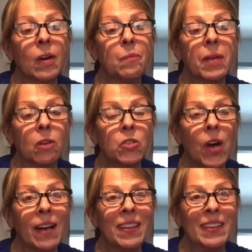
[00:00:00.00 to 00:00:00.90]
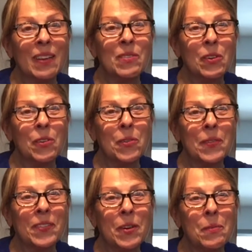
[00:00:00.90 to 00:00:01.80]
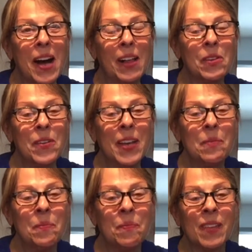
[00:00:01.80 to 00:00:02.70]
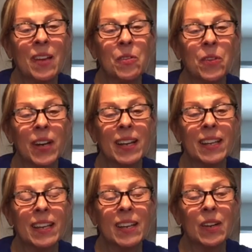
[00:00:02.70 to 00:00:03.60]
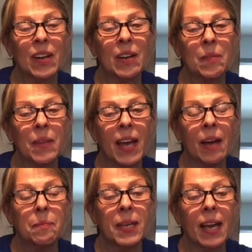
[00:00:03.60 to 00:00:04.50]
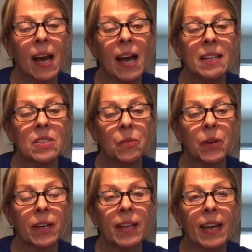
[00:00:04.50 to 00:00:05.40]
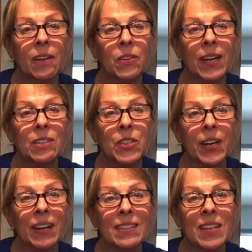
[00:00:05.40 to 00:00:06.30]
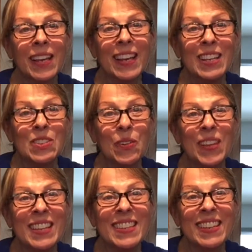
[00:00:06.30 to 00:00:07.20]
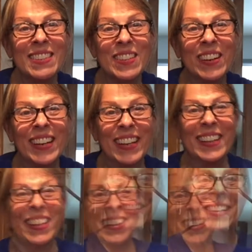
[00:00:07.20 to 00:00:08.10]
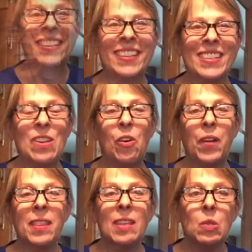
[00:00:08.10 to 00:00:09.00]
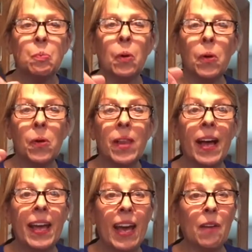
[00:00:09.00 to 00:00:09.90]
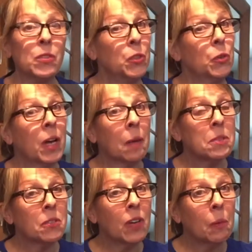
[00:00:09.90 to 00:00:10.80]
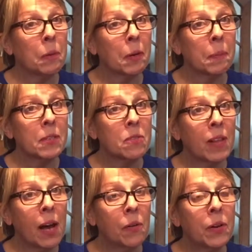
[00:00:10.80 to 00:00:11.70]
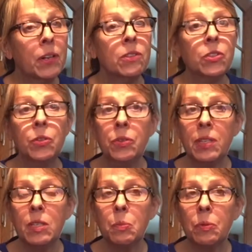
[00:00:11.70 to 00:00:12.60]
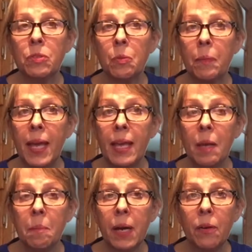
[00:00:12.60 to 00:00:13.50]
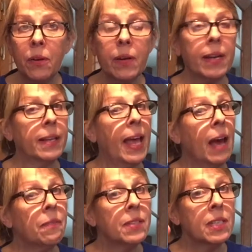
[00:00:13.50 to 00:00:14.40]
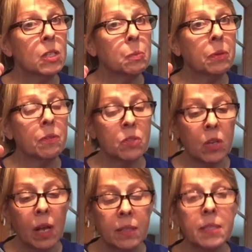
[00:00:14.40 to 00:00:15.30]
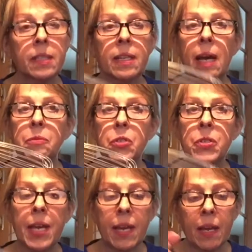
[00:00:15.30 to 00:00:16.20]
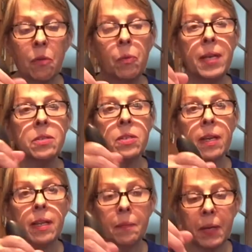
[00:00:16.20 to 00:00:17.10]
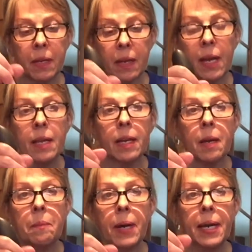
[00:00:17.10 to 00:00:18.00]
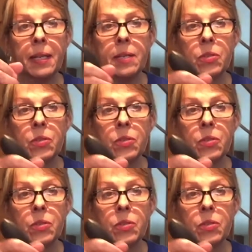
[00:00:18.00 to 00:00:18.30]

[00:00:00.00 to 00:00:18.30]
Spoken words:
milk chocolate left over from Halloween. We're gonna add pecans, and we're gonna add dried cherries. So let's get started. So in this bowl, I have 2 cups of all-purpose flour, 2 teaspoons of baking powder, and half a teaspoon of salt. I'm just taking a whisk, and I'm gonna kind of combine it